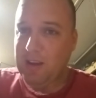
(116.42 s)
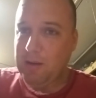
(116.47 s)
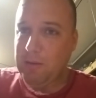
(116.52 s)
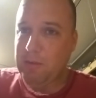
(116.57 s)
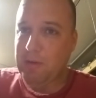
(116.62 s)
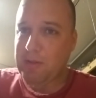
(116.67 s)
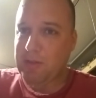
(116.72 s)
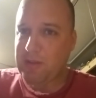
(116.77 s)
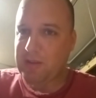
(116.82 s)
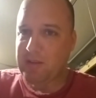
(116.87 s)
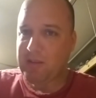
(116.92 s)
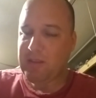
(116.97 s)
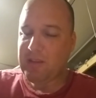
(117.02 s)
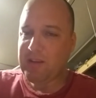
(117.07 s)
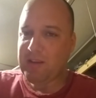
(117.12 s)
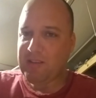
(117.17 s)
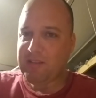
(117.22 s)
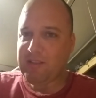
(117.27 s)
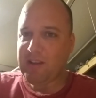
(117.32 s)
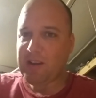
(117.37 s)
with
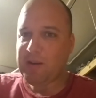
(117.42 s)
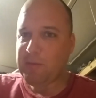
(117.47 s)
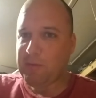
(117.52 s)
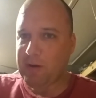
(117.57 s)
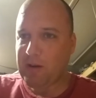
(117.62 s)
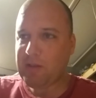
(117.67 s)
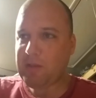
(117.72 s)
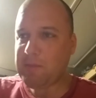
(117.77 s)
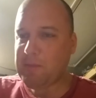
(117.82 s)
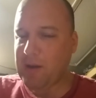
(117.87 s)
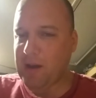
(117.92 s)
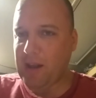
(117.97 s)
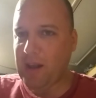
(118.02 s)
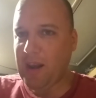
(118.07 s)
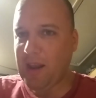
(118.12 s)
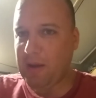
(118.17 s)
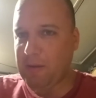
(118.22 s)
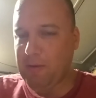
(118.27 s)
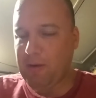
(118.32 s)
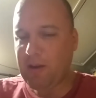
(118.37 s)
the design work, the
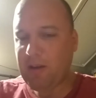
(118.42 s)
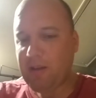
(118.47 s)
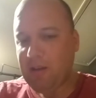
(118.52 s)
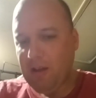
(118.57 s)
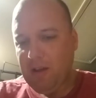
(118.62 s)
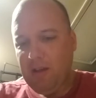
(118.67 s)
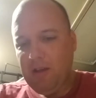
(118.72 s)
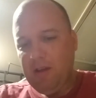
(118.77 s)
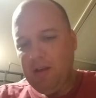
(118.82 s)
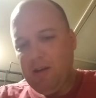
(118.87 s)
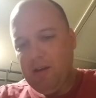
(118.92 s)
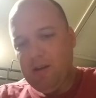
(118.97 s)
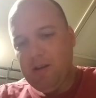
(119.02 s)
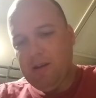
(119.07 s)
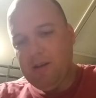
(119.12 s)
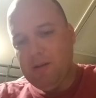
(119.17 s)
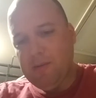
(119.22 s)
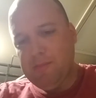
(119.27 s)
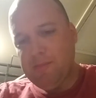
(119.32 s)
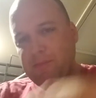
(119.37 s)
modeling work,
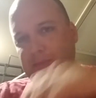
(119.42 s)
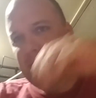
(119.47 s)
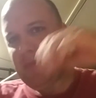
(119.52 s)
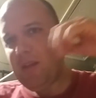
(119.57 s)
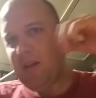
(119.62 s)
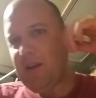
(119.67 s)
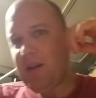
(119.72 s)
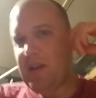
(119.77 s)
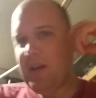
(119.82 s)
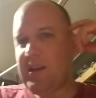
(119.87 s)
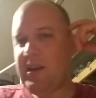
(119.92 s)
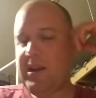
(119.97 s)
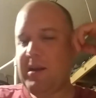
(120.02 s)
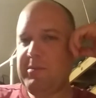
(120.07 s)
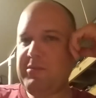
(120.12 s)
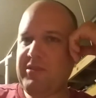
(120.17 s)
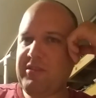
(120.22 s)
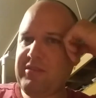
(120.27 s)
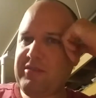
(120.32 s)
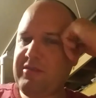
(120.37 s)
I ended
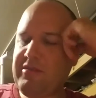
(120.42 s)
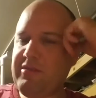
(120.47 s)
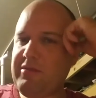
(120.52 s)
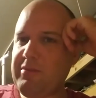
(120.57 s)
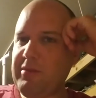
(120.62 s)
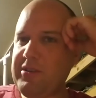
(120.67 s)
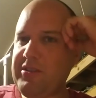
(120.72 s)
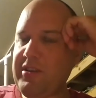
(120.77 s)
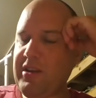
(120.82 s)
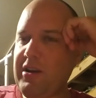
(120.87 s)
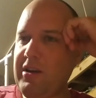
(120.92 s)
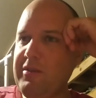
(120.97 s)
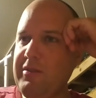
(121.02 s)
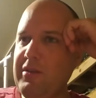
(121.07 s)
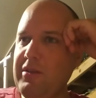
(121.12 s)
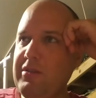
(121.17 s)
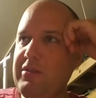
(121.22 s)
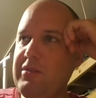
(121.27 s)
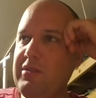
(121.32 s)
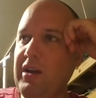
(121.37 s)
up just switching
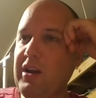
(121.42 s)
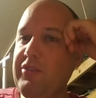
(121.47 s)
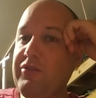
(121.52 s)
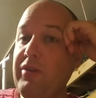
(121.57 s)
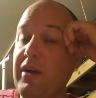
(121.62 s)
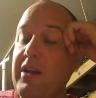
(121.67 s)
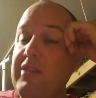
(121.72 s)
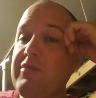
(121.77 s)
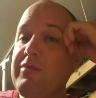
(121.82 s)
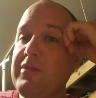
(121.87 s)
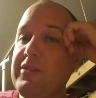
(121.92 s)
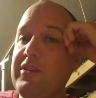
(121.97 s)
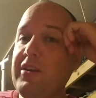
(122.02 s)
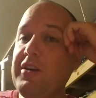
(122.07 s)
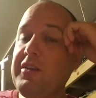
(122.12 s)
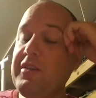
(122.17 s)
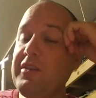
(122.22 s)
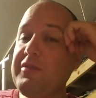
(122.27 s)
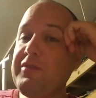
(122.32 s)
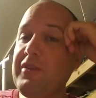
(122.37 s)
over. I tried switching
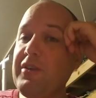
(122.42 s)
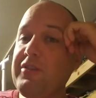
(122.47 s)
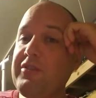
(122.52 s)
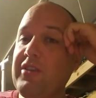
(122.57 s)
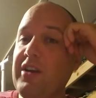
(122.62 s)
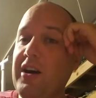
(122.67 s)
over at first to